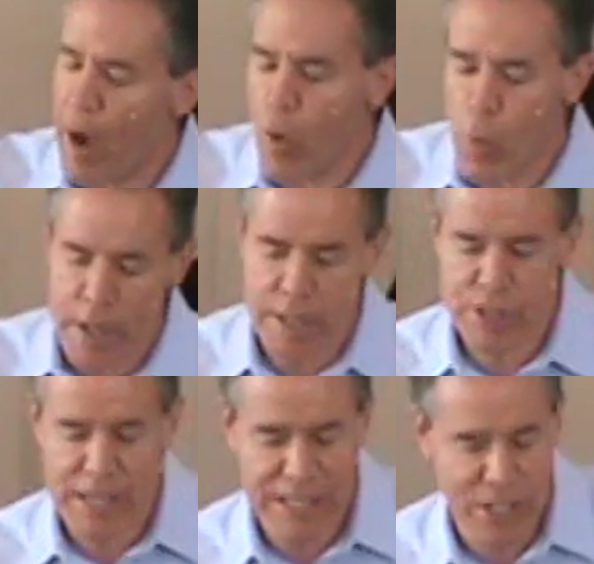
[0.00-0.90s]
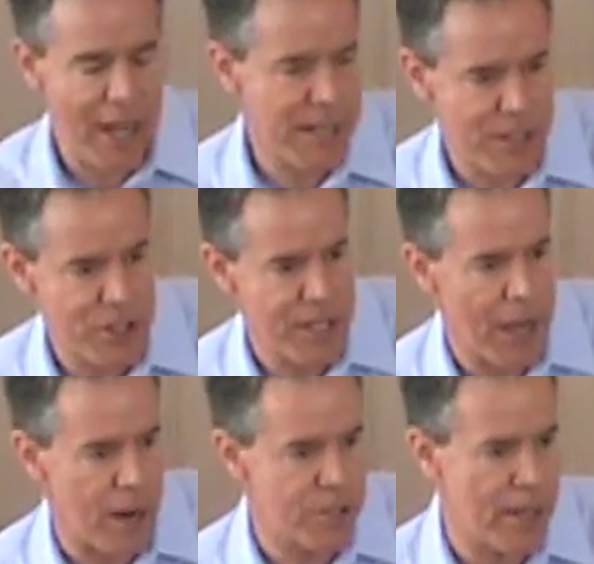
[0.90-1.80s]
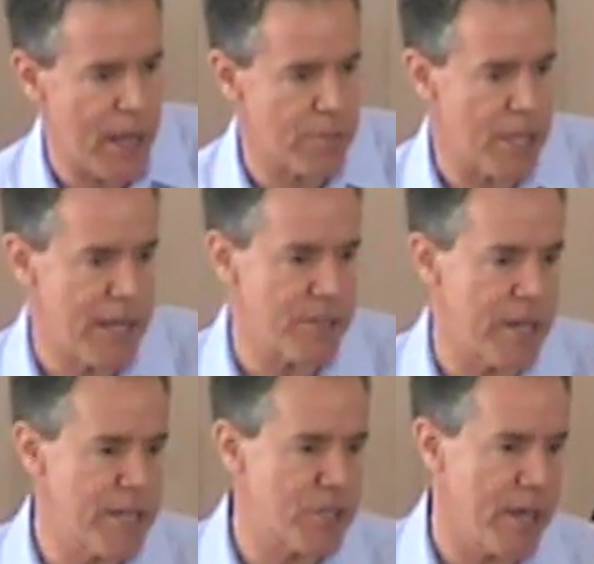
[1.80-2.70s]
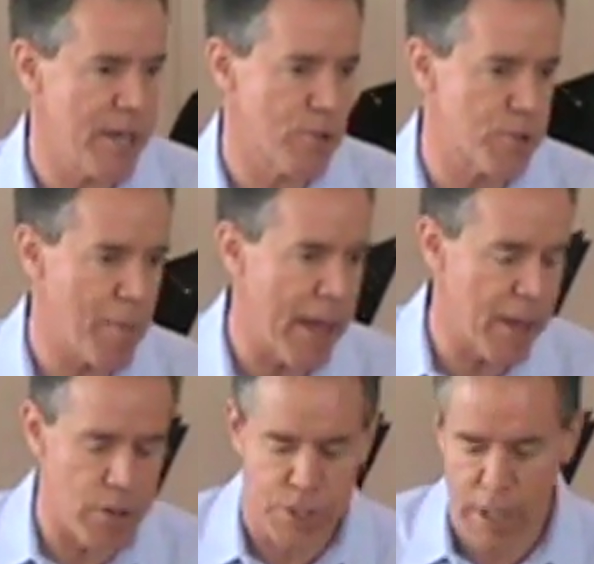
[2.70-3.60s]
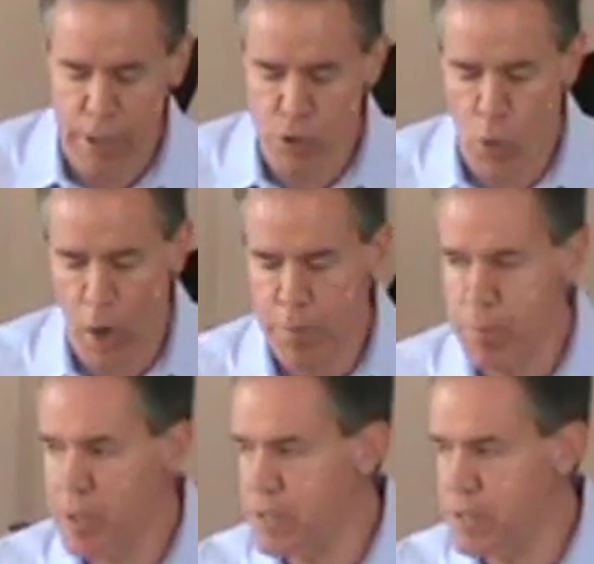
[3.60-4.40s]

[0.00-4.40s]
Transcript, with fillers: about witnessing is not to see ourselves as a salesman or saleswoman,